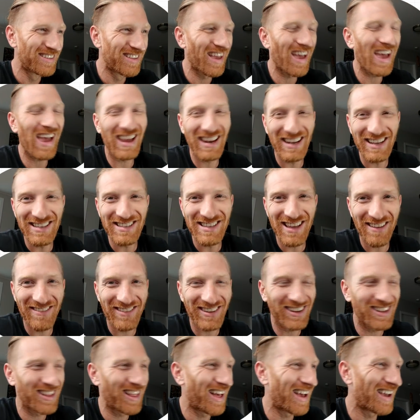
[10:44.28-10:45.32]
to
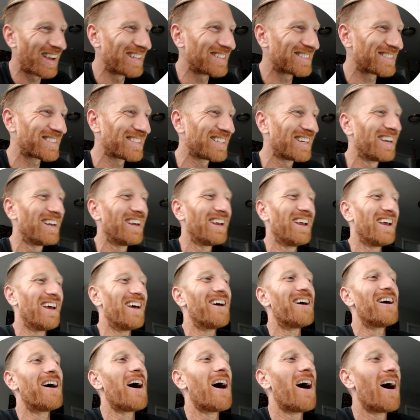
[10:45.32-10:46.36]
87 clients.
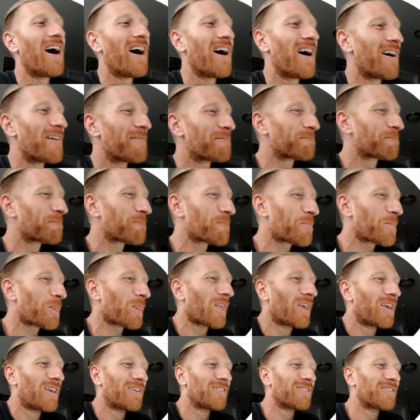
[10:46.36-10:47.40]

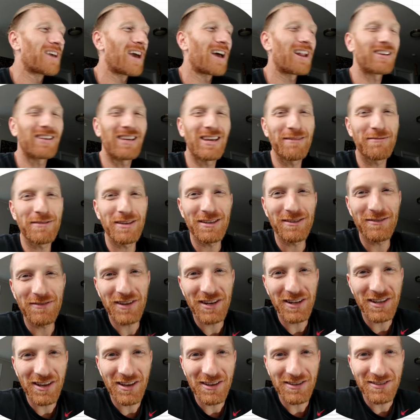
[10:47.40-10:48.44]
You got to keep these
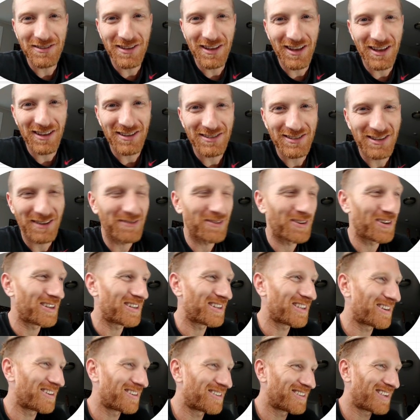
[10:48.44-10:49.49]
videos
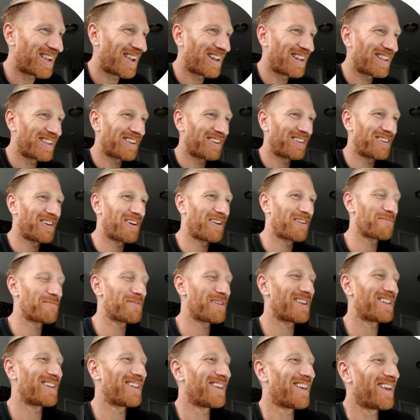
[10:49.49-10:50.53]
somewhat entertaining, you know
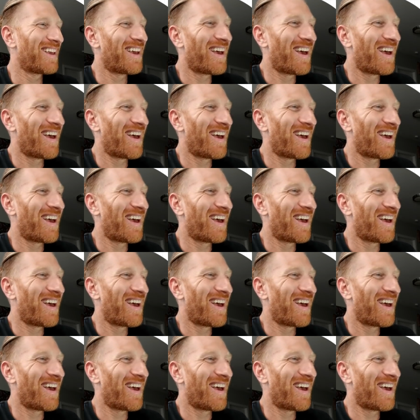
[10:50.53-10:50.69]
what I mean?